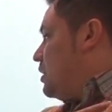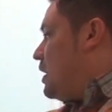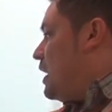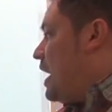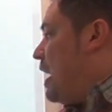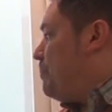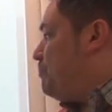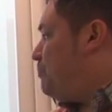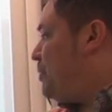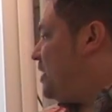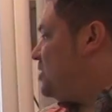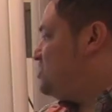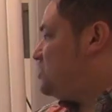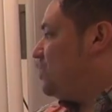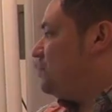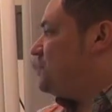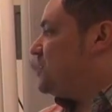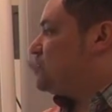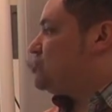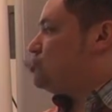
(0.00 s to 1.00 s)
A piece
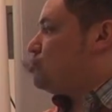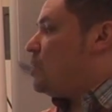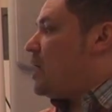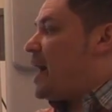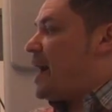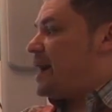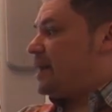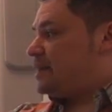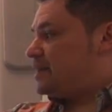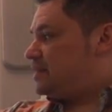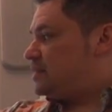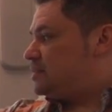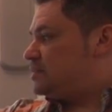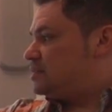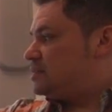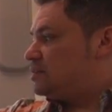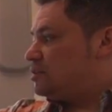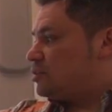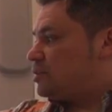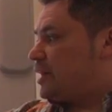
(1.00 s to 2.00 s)
of the track,
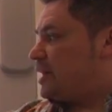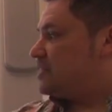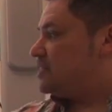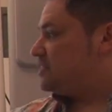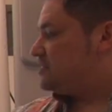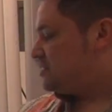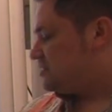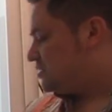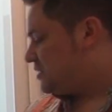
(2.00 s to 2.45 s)
okay, this is